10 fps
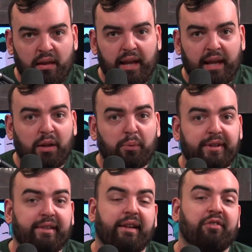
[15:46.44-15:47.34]
anyone
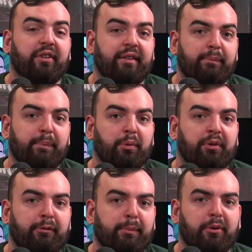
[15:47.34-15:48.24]
that's interested in Powerchair
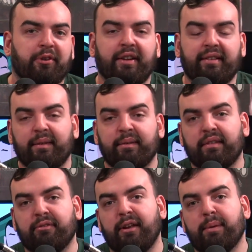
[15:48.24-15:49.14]
football, our next game's in
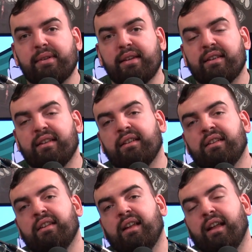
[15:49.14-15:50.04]
February,
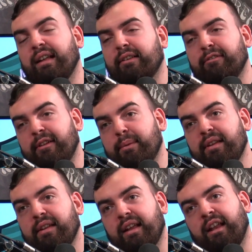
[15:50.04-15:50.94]
end of February,
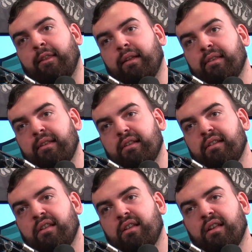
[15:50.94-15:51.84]
and I think that
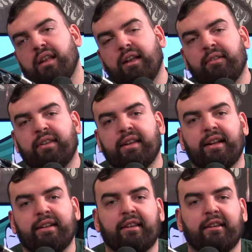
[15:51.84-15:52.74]
FC
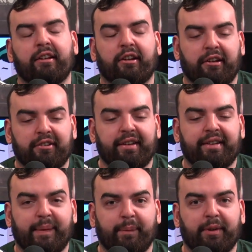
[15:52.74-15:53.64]
United are a great
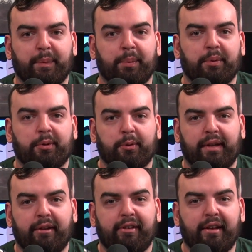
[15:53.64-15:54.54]
team to support, so
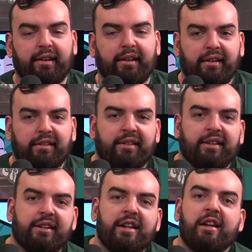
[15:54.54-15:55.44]
definitely
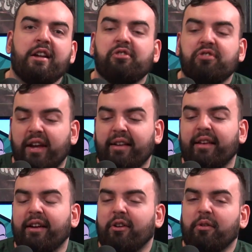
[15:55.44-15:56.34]
check
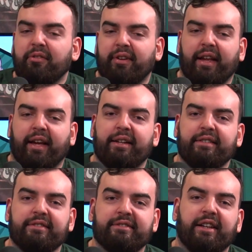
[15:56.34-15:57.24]
that out if you can.
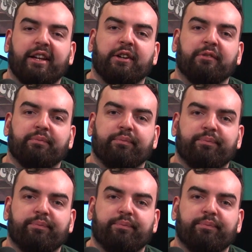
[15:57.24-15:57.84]
Um,